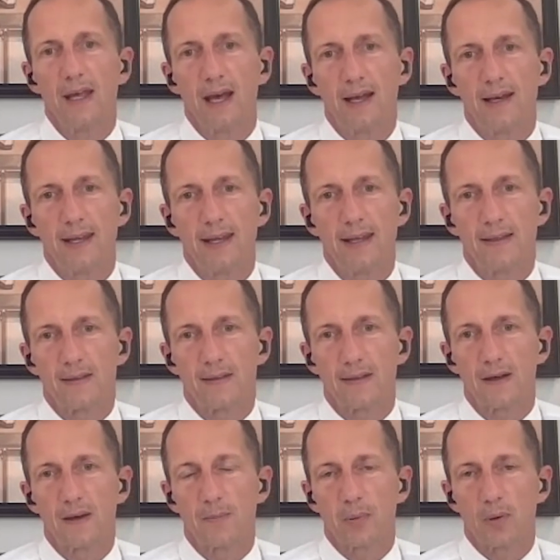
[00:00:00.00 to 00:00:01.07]
and his
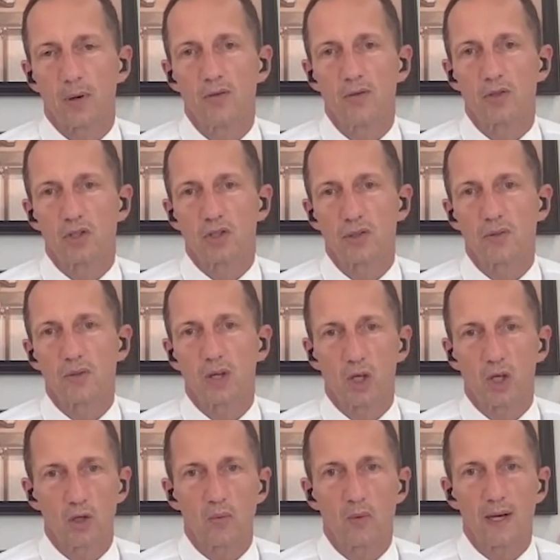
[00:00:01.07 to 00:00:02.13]
approach to
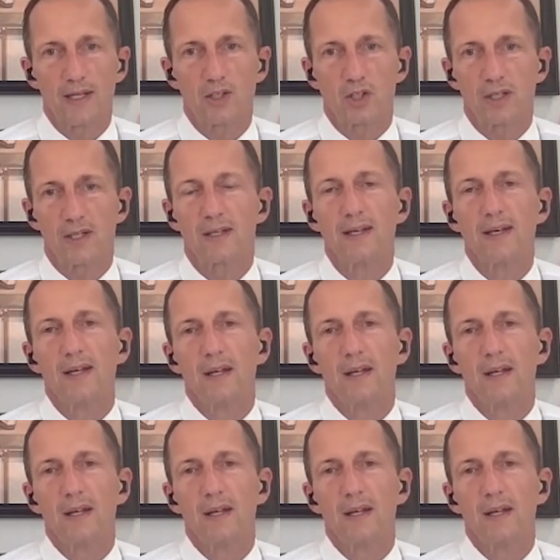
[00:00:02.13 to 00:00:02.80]
curation.